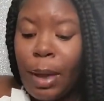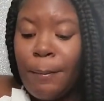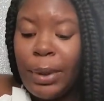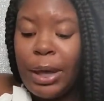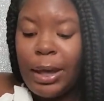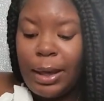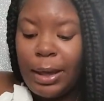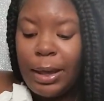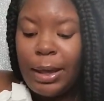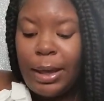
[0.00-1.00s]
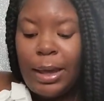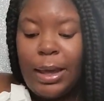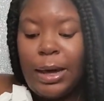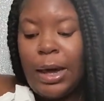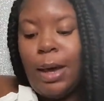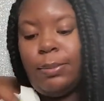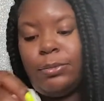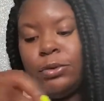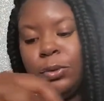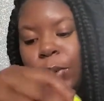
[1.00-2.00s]
But it
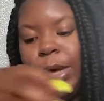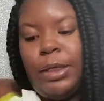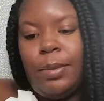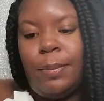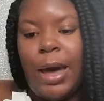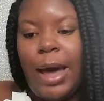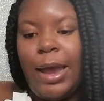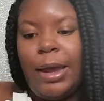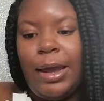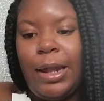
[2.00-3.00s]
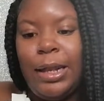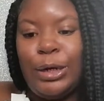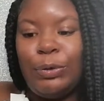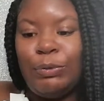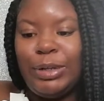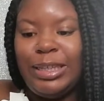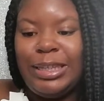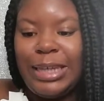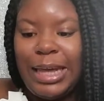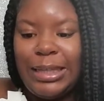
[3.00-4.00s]
comes with my little
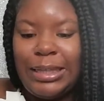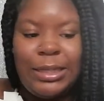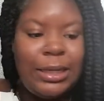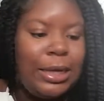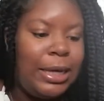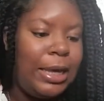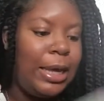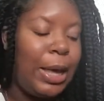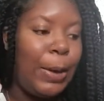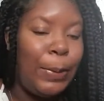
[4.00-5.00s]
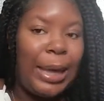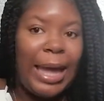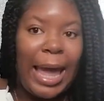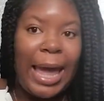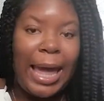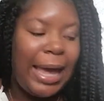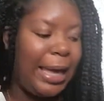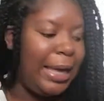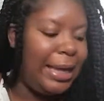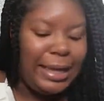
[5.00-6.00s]
receipt, okay.
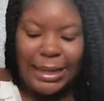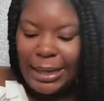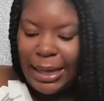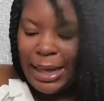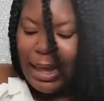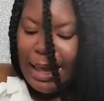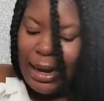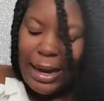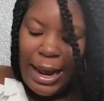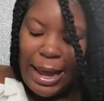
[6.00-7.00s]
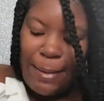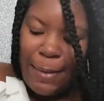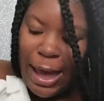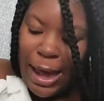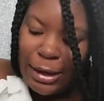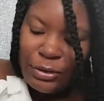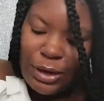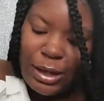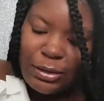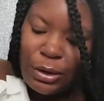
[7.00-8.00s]
Name,
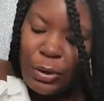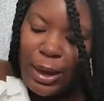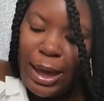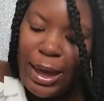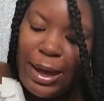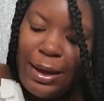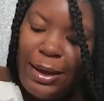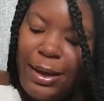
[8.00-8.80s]
address, okay.